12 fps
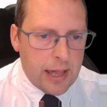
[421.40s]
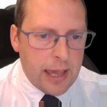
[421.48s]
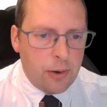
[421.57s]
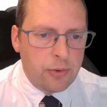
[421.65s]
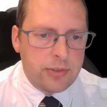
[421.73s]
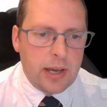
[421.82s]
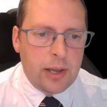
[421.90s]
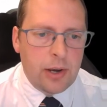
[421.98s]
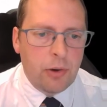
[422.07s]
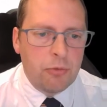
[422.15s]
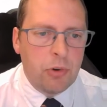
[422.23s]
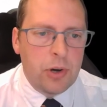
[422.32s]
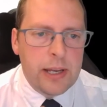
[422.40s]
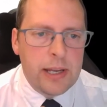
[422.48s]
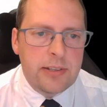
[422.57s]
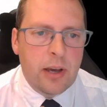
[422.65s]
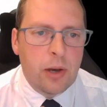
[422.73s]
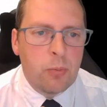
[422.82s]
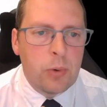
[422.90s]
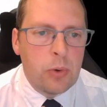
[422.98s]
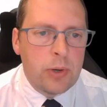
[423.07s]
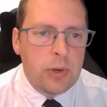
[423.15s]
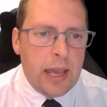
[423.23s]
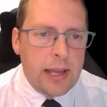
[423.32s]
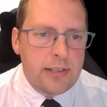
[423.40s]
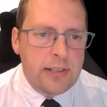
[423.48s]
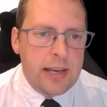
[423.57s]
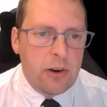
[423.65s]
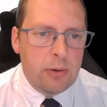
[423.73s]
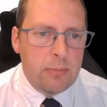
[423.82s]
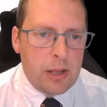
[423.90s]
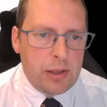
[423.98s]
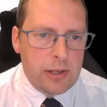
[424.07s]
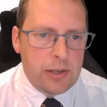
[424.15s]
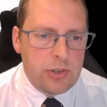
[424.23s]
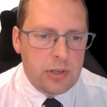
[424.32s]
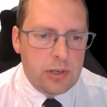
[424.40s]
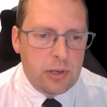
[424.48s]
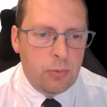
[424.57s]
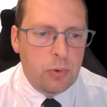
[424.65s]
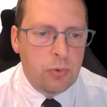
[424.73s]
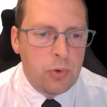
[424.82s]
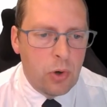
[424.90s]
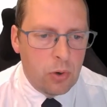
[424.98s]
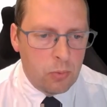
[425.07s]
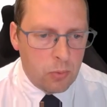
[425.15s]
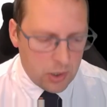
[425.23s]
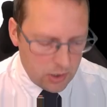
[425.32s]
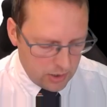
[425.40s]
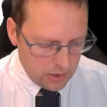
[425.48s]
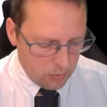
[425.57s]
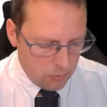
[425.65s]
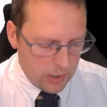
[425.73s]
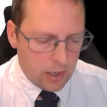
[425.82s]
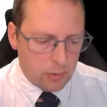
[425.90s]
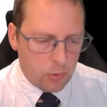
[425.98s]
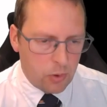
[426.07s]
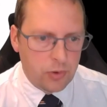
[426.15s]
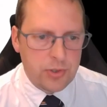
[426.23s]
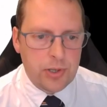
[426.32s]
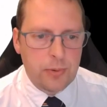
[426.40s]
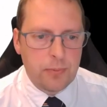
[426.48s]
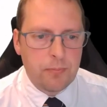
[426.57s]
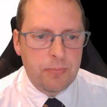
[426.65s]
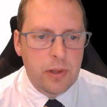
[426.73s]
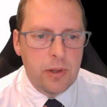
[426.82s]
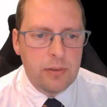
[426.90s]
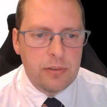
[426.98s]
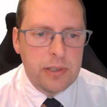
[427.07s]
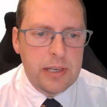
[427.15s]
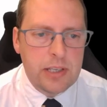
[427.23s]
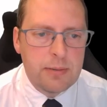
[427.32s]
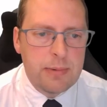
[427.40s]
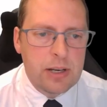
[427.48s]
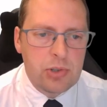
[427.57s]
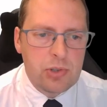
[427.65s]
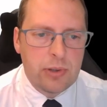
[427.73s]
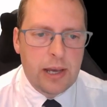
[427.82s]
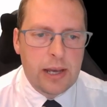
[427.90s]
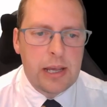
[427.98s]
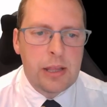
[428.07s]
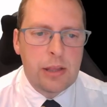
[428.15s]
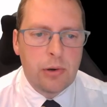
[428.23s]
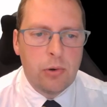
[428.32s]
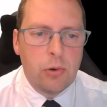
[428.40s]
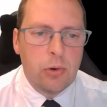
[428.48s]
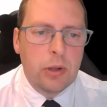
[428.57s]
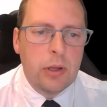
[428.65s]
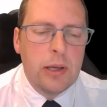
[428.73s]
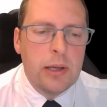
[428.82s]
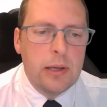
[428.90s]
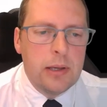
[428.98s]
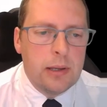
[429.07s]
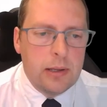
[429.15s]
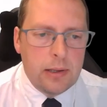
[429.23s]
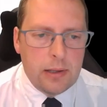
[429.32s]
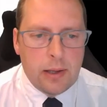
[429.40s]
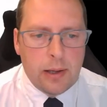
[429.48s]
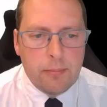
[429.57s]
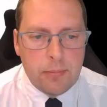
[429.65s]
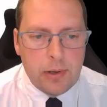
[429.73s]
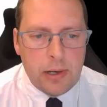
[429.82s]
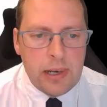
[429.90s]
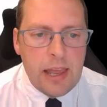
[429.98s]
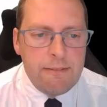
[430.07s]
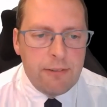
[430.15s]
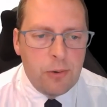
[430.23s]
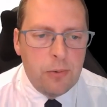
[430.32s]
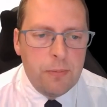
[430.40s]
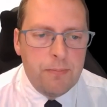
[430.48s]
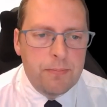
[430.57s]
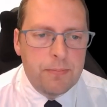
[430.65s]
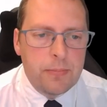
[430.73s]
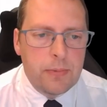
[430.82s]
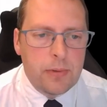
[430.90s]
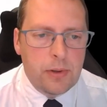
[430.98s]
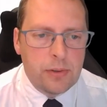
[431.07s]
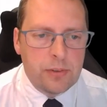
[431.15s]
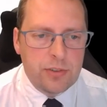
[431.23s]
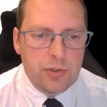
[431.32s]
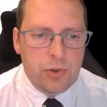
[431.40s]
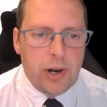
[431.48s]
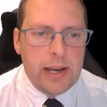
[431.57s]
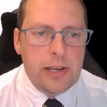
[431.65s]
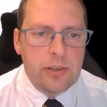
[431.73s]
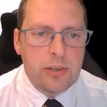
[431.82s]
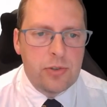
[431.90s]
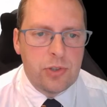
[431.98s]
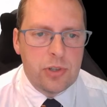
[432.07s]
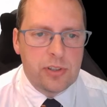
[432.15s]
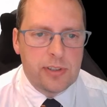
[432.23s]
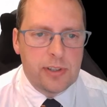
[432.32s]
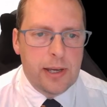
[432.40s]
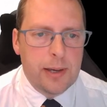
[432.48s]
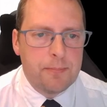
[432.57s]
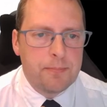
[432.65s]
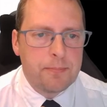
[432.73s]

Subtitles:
out and I run it, I will get an error message. It will not work the way I want to. So you need to make sure that is all level and straight just there.